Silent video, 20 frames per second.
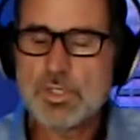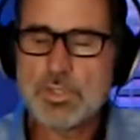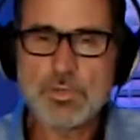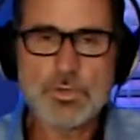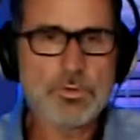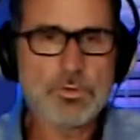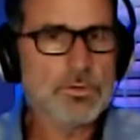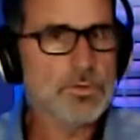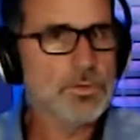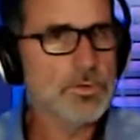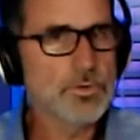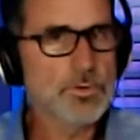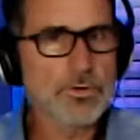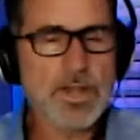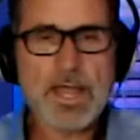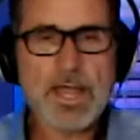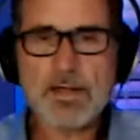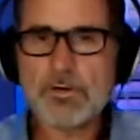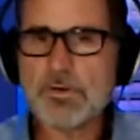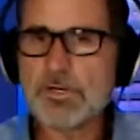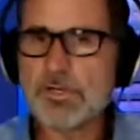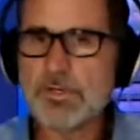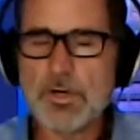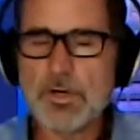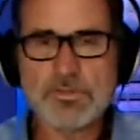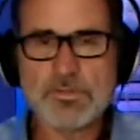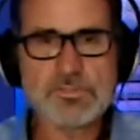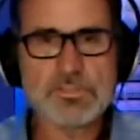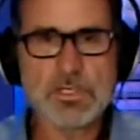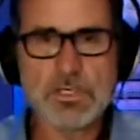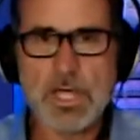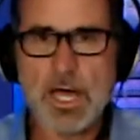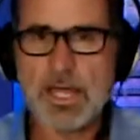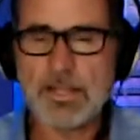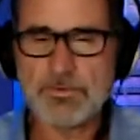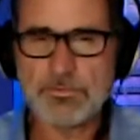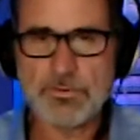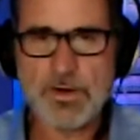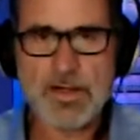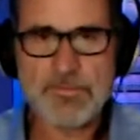You're not going to notice a
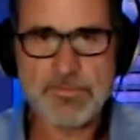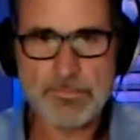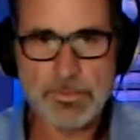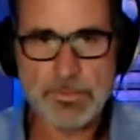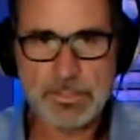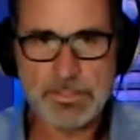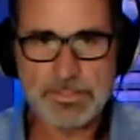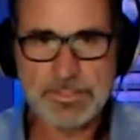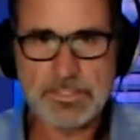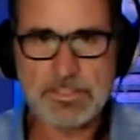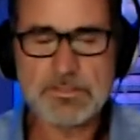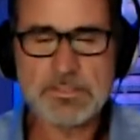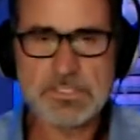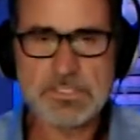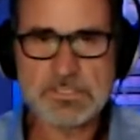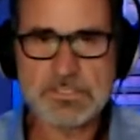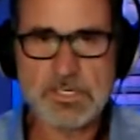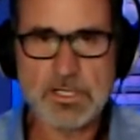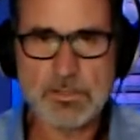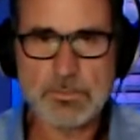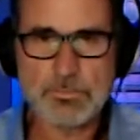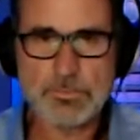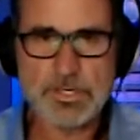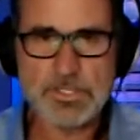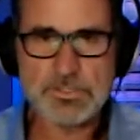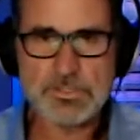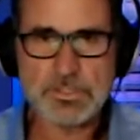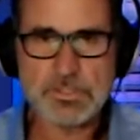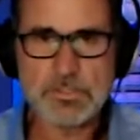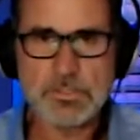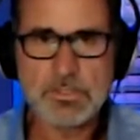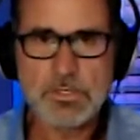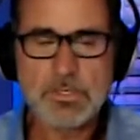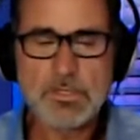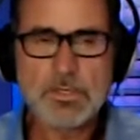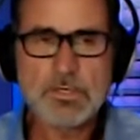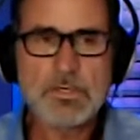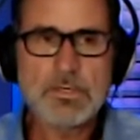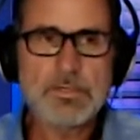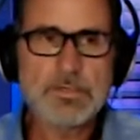lot in drivability, acceleration.
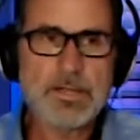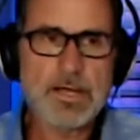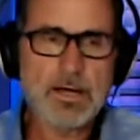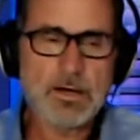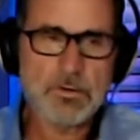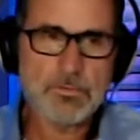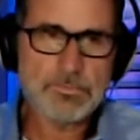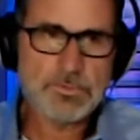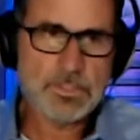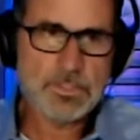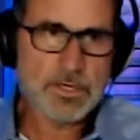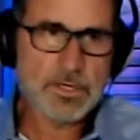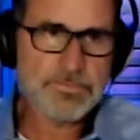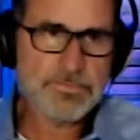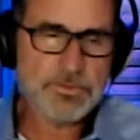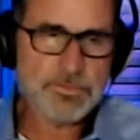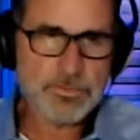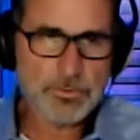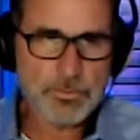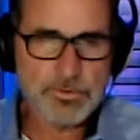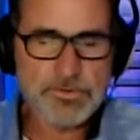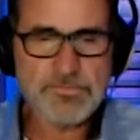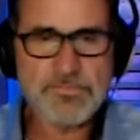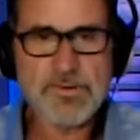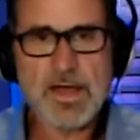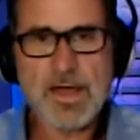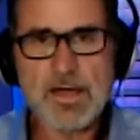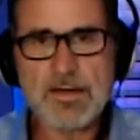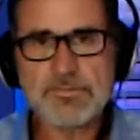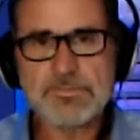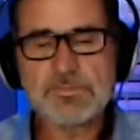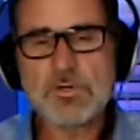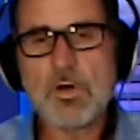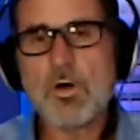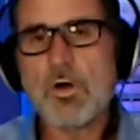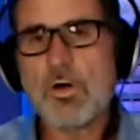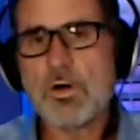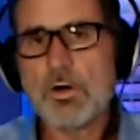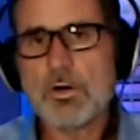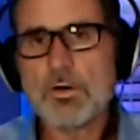Now, the 35s
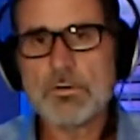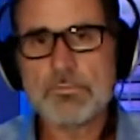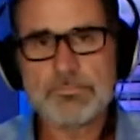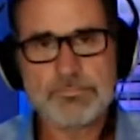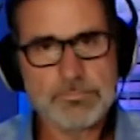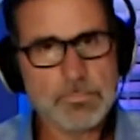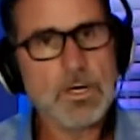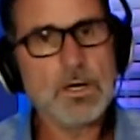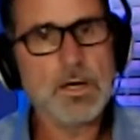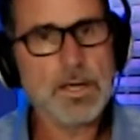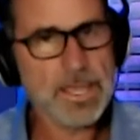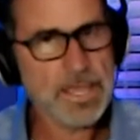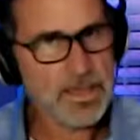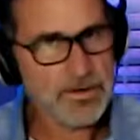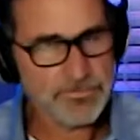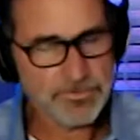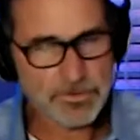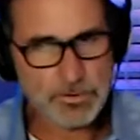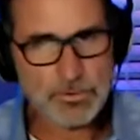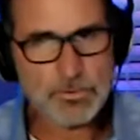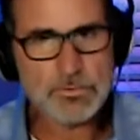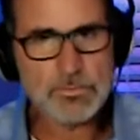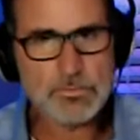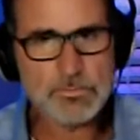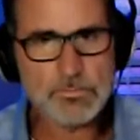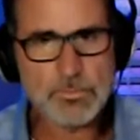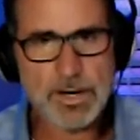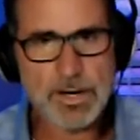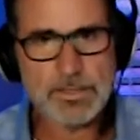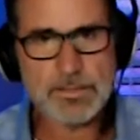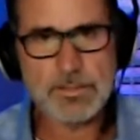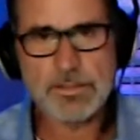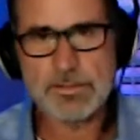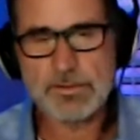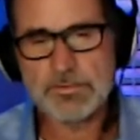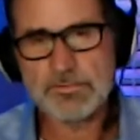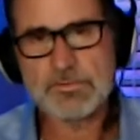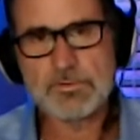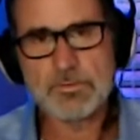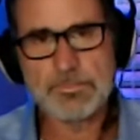are heavier, right? It
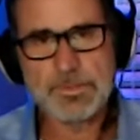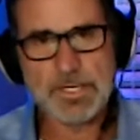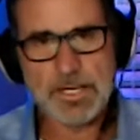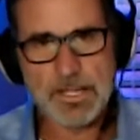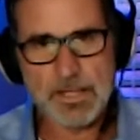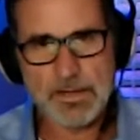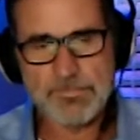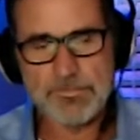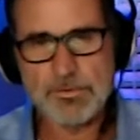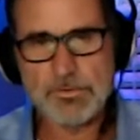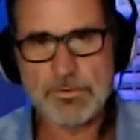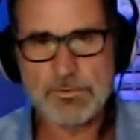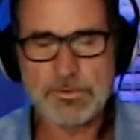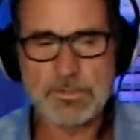is a little bit heavier.